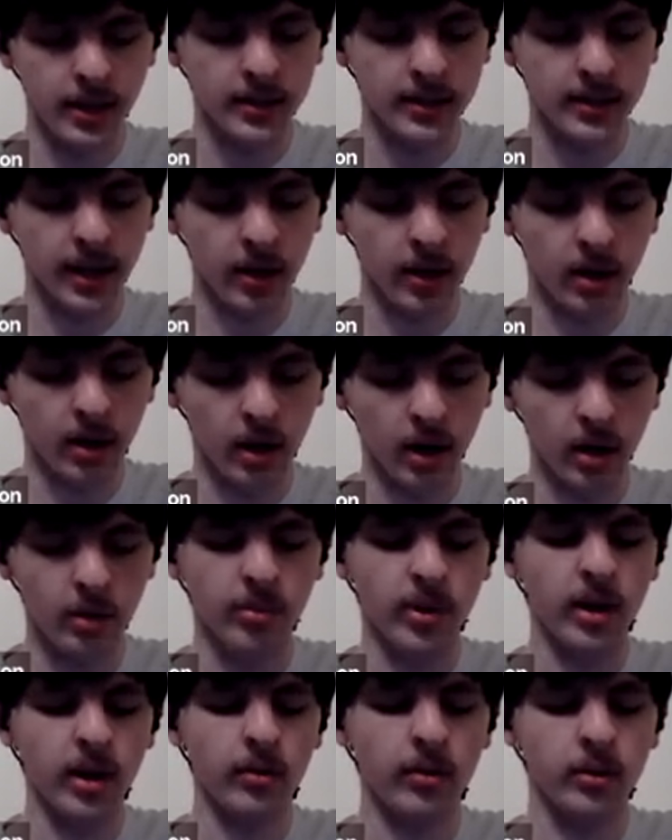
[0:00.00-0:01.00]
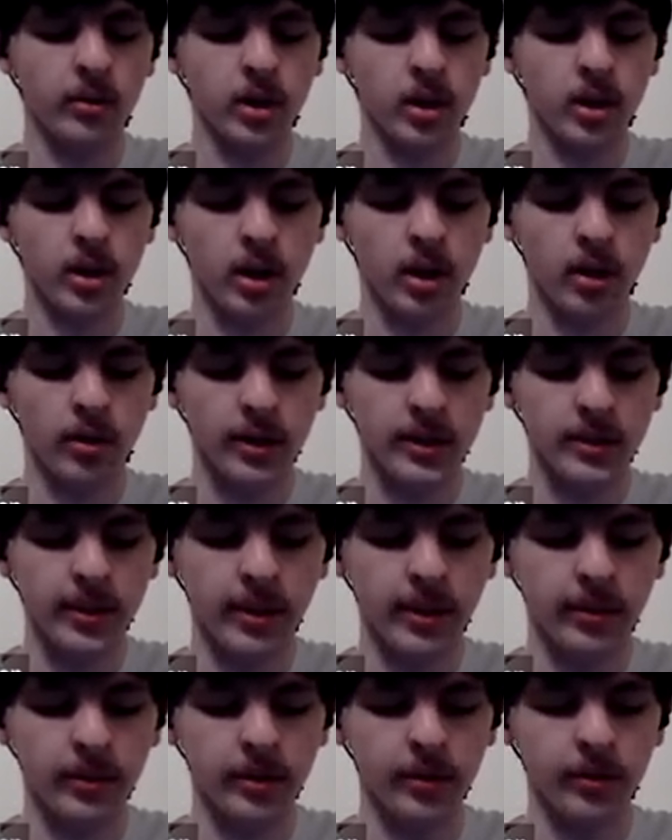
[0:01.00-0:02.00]
is that hardware will not always
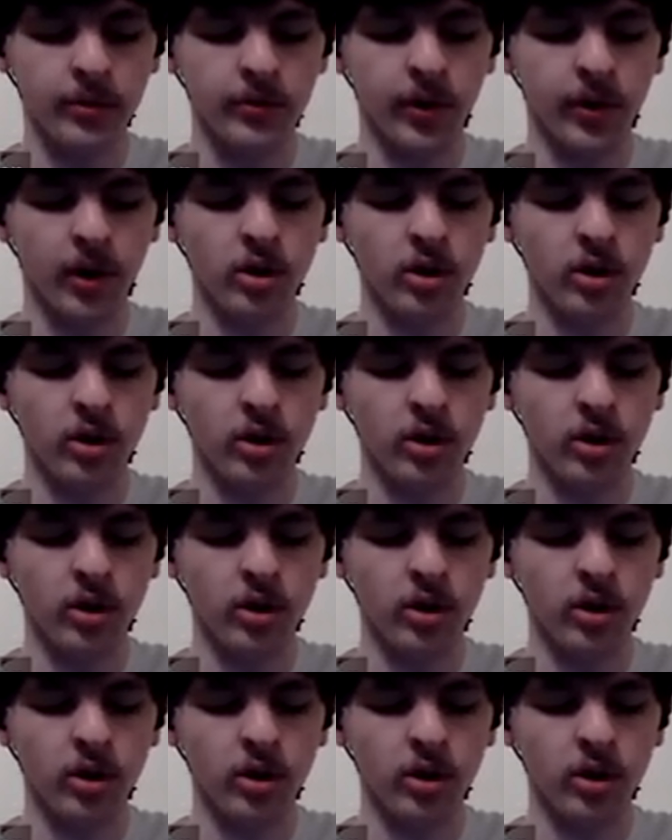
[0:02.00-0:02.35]
be able to